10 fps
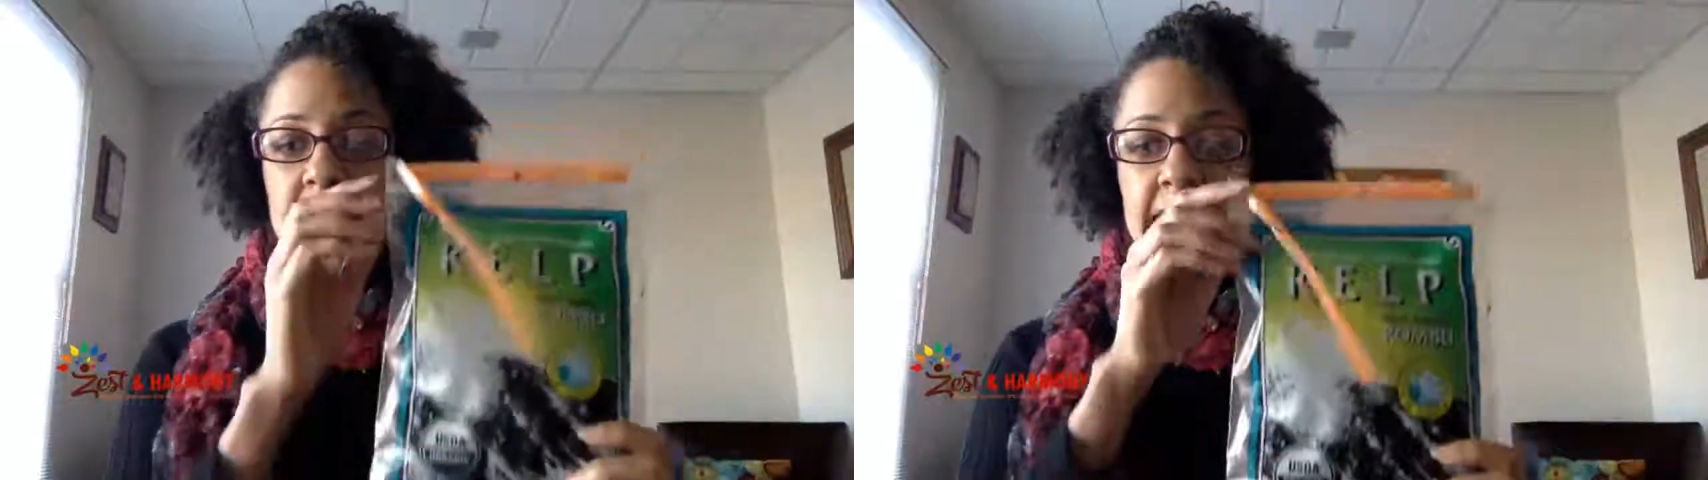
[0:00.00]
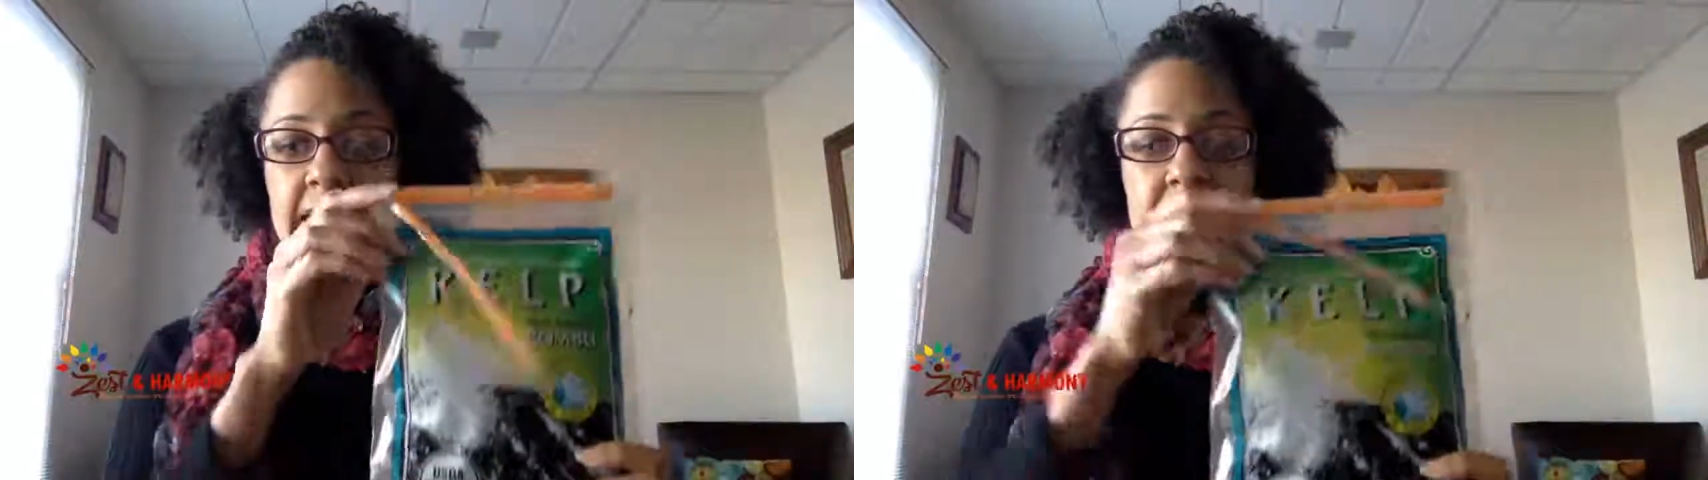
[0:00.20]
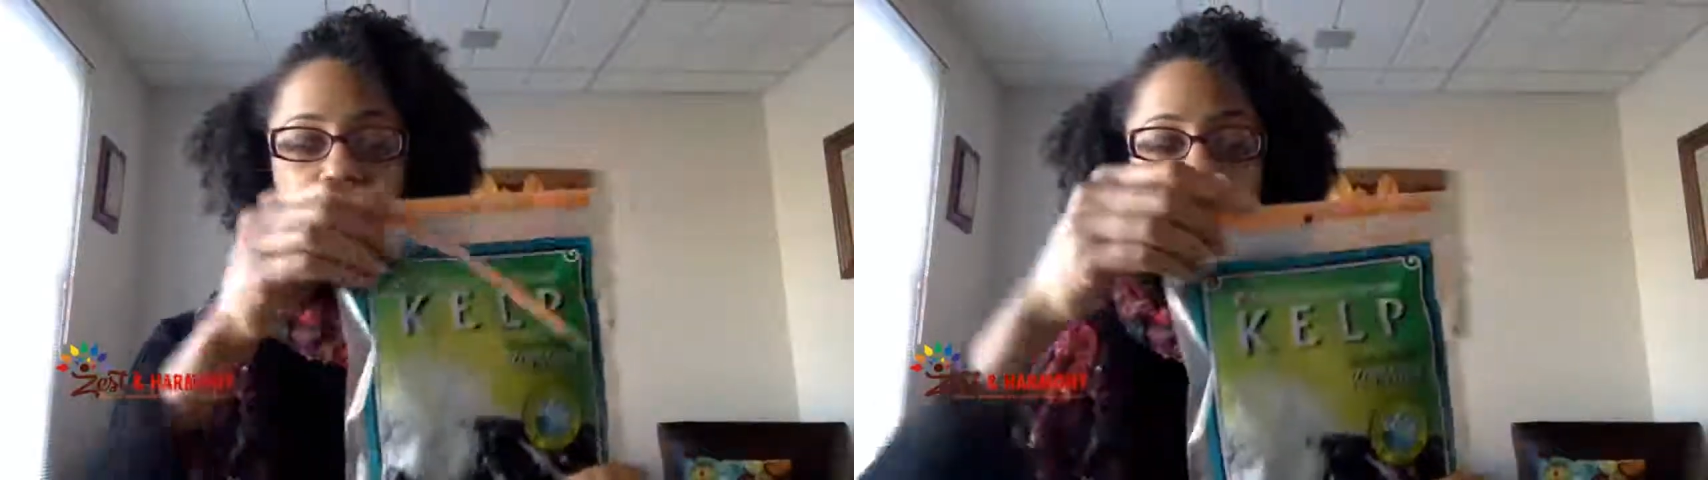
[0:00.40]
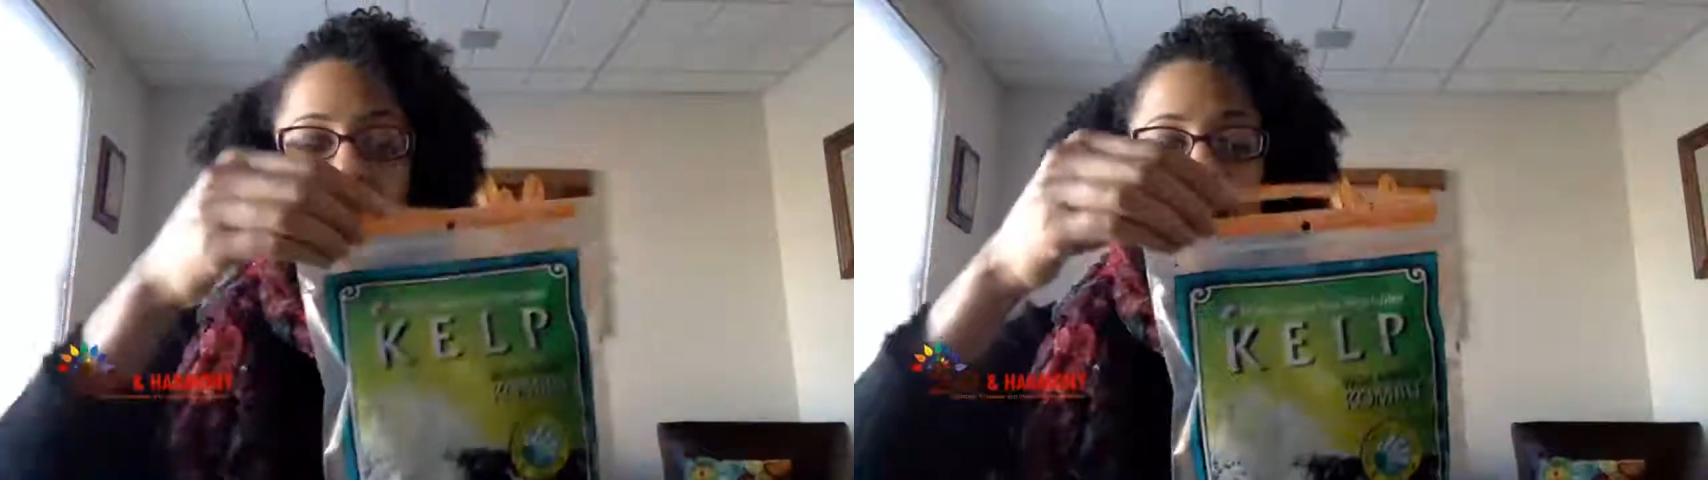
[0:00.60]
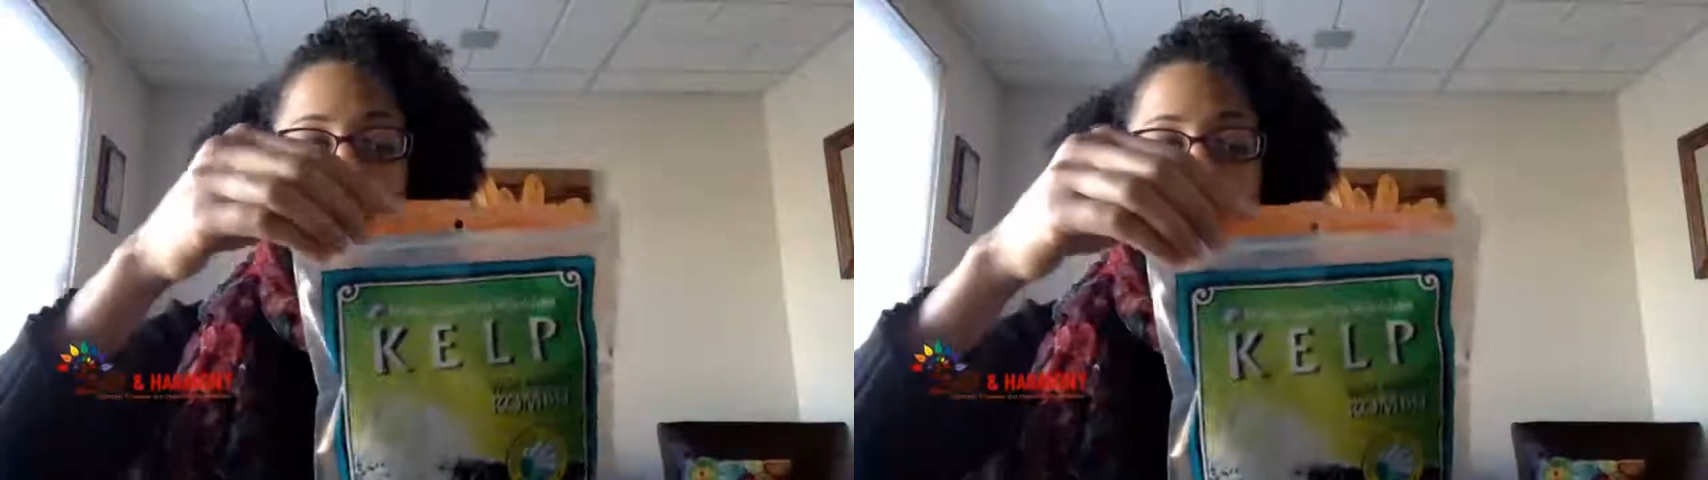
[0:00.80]

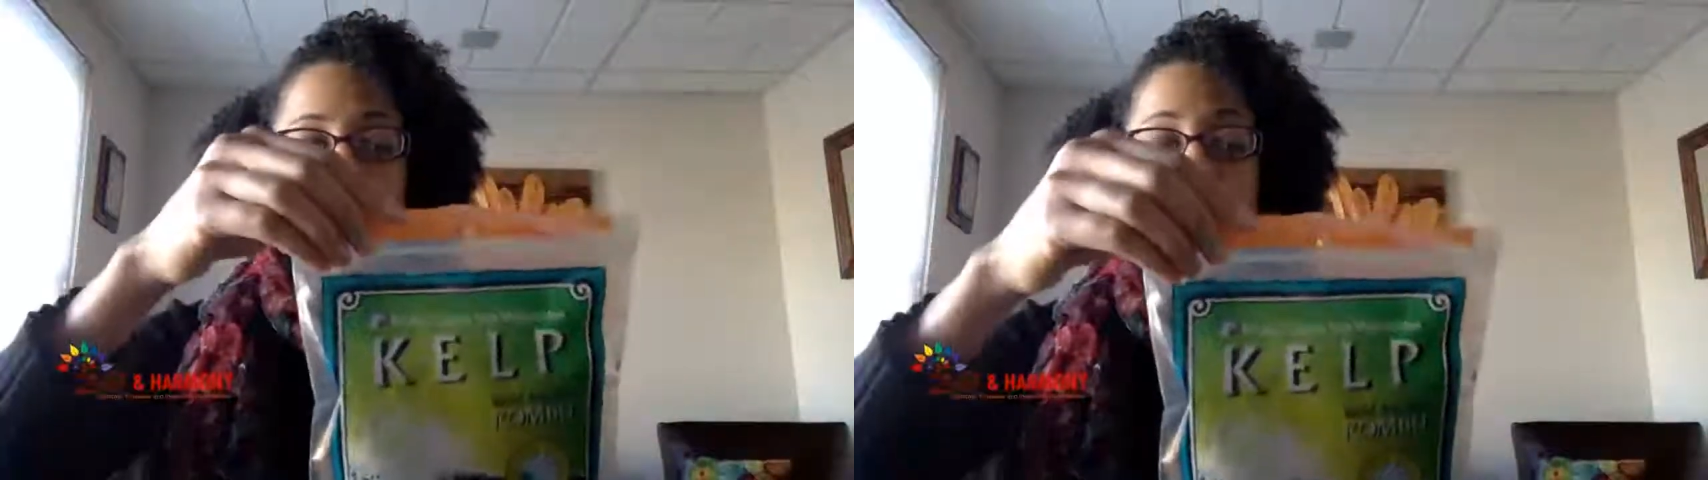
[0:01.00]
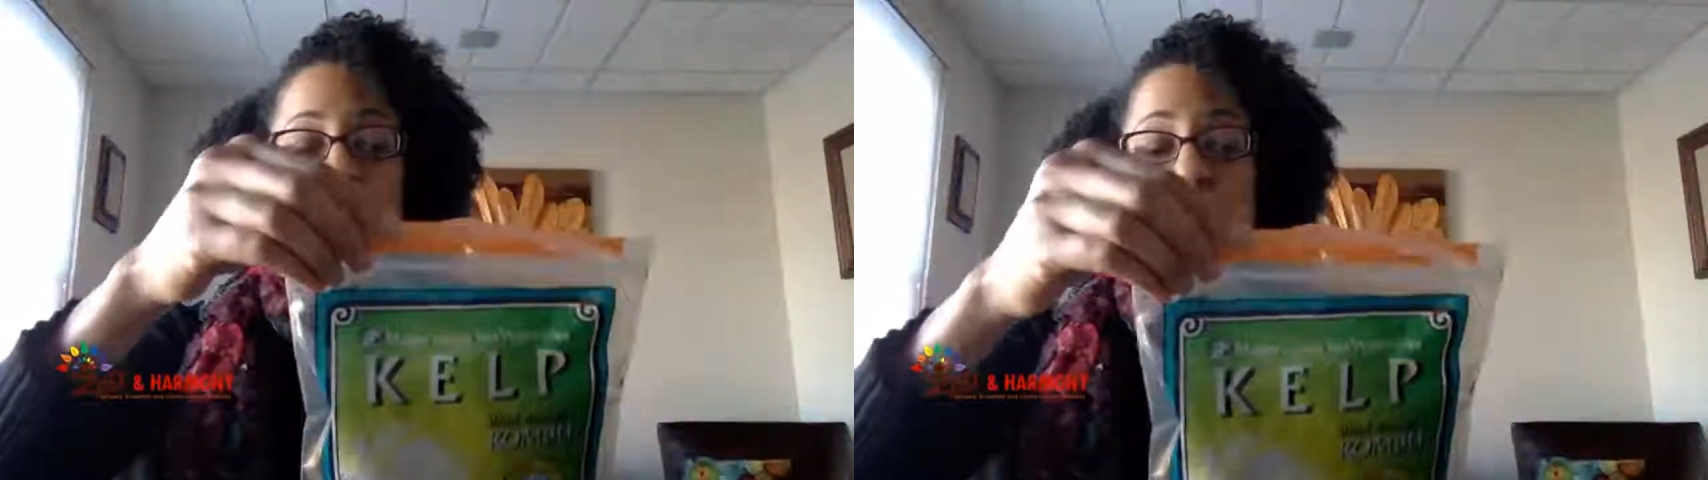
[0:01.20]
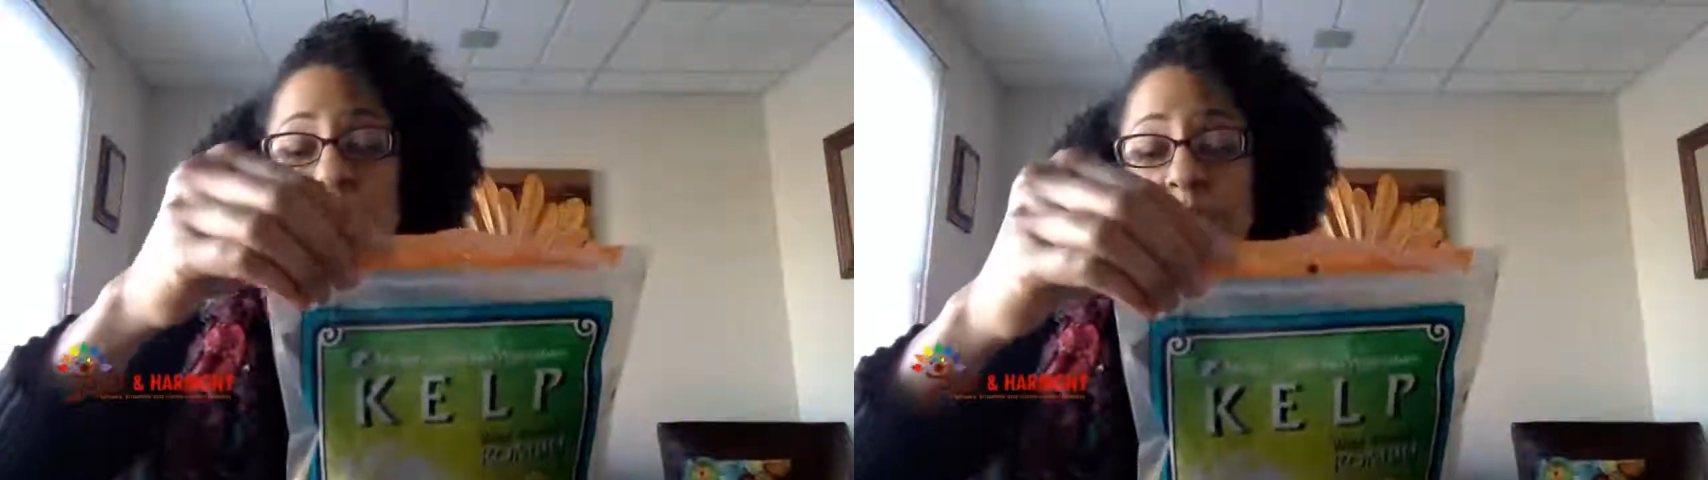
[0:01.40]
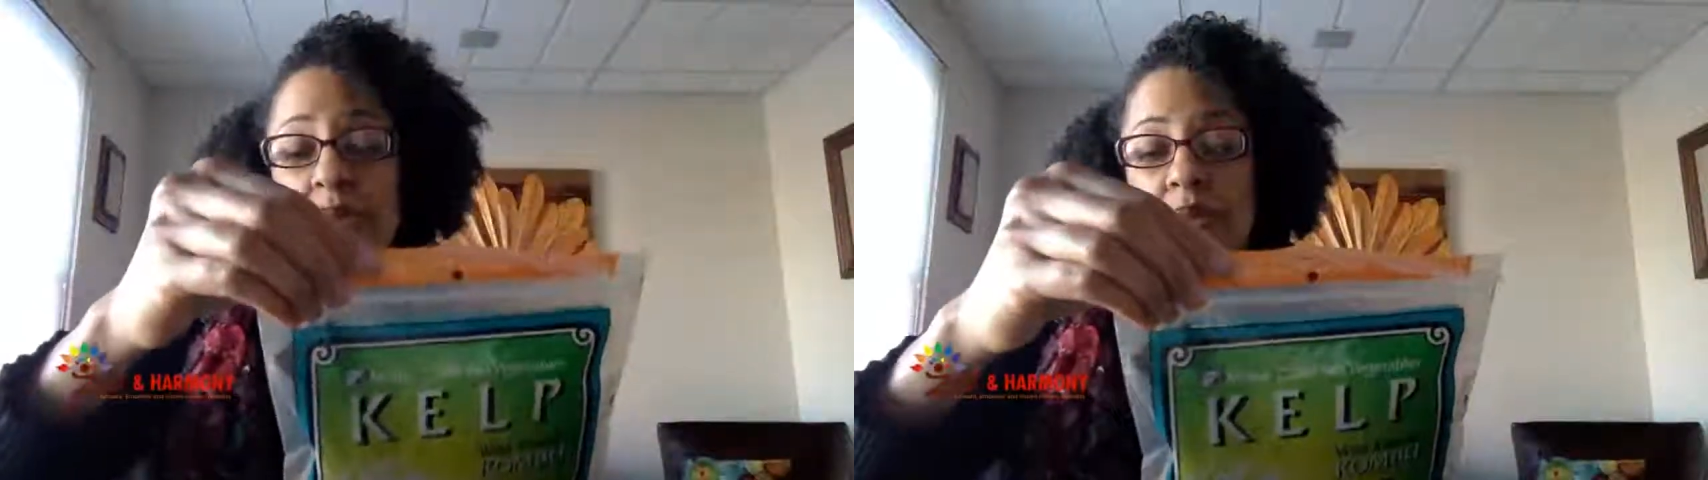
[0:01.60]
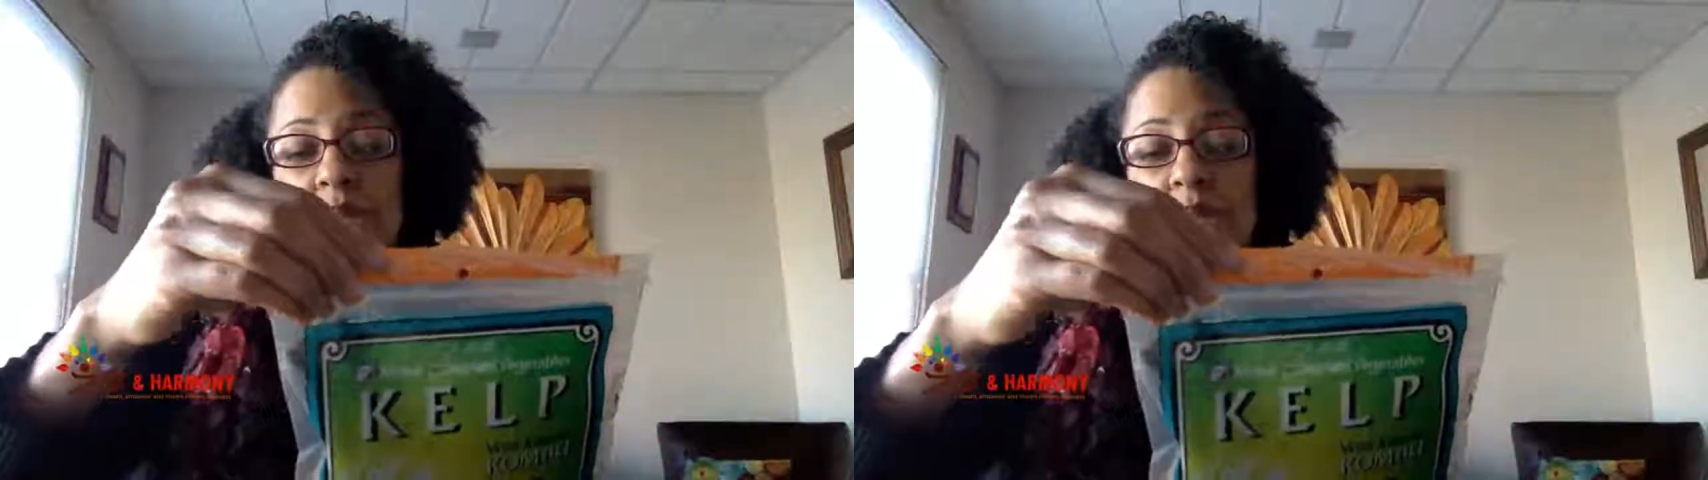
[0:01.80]
any soup.